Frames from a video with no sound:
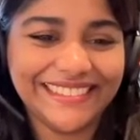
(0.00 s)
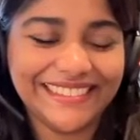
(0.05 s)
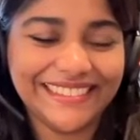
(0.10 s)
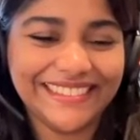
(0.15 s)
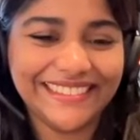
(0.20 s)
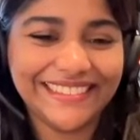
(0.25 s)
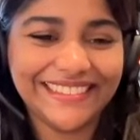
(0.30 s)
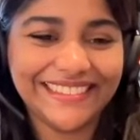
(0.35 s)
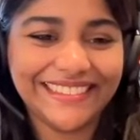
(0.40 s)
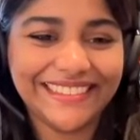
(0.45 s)

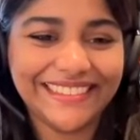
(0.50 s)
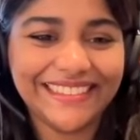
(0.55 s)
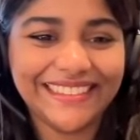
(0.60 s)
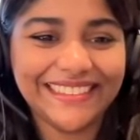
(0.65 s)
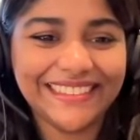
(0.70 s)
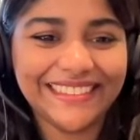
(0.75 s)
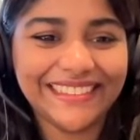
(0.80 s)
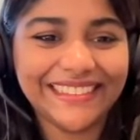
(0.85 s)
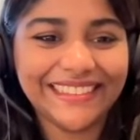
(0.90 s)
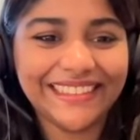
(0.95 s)

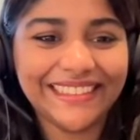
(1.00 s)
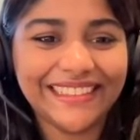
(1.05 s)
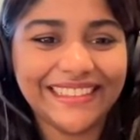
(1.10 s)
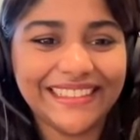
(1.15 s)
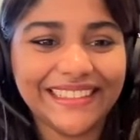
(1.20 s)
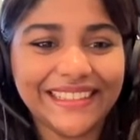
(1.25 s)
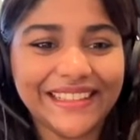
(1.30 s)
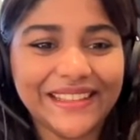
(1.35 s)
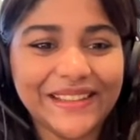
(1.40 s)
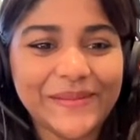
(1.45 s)

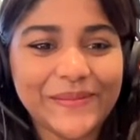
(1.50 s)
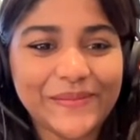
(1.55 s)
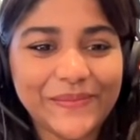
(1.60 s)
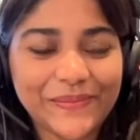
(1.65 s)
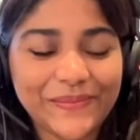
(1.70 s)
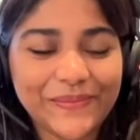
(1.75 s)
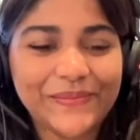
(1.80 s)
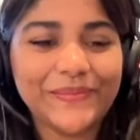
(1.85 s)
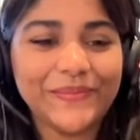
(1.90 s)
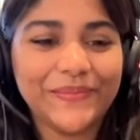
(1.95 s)

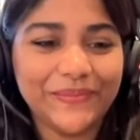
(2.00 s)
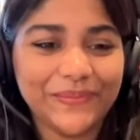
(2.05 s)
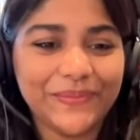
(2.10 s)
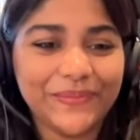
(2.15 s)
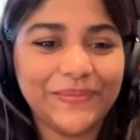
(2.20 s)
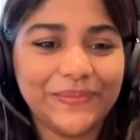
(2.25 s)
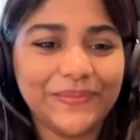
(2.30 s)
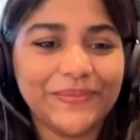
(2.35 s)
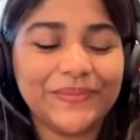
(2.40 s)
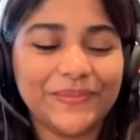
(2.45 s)

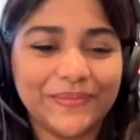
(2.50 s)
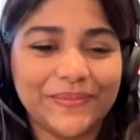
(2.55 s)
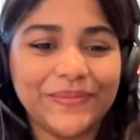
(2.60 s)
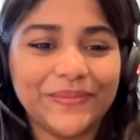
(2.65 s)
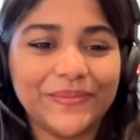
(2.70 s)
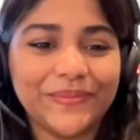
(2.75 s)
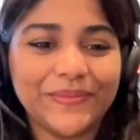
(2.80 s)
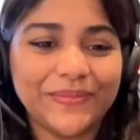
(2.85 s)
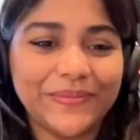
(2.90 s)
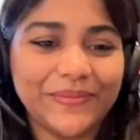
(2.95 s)

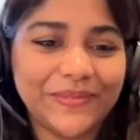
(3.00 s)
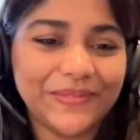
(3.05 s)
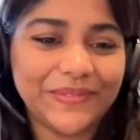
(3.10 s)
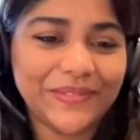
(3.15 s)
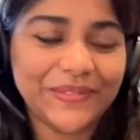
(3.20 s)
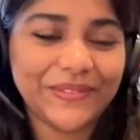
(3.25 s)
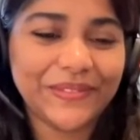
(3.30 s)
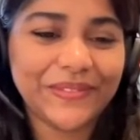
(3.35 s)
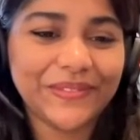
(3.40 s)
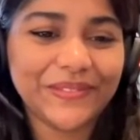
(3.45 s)

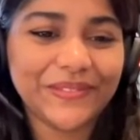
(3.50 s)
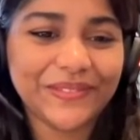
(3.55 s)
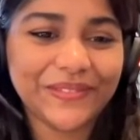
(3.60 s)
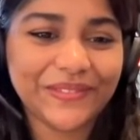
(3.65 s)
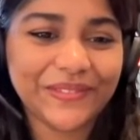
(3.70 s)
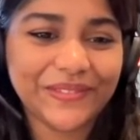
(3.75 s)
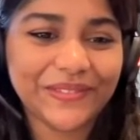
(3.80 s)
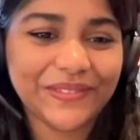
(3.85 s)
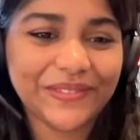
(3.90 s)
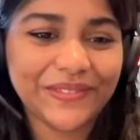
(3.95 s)

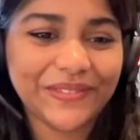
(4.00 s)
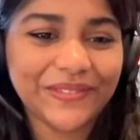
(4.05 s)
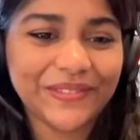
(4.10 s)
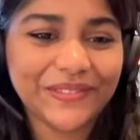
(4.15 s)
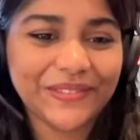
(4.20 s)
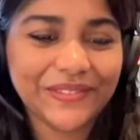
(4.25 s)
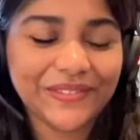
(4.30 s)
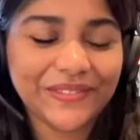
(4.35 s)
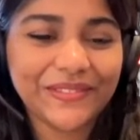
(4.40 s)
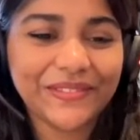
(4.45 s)

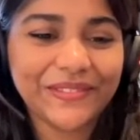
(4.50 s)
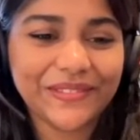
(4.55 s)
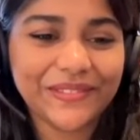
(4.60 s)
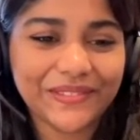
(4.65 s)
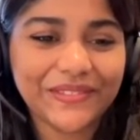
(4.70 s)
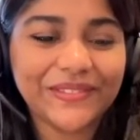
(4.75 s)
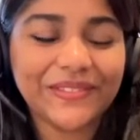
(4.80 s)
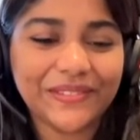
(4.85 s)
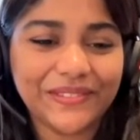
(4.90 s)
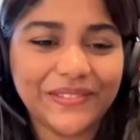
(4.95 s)

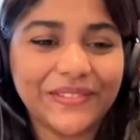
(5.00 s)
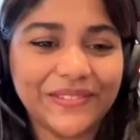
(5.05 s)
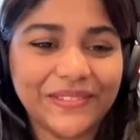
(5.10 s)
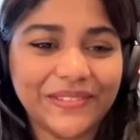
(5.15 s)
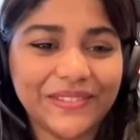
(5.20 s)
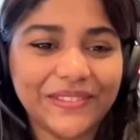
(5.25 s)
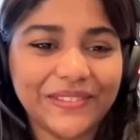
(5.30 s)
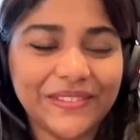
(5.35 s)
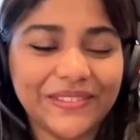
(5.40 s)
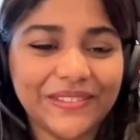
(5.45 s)

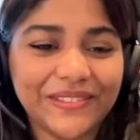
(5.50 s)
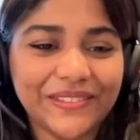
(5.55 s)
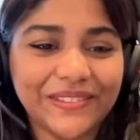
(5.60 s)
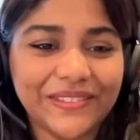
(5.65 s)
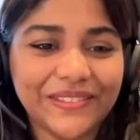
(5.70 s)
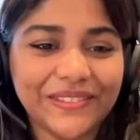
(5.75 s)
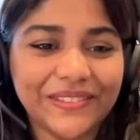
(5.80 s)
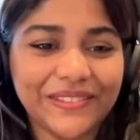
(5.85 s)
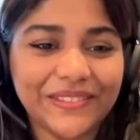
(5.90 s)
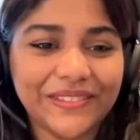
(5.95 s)

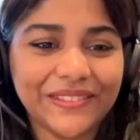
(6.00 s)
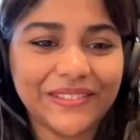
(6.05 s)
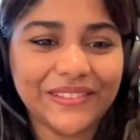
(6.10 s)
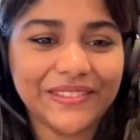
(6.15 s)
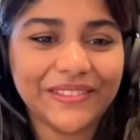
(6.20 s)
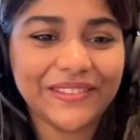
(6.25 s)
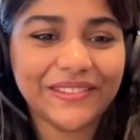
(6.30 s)
The person shown says nothing.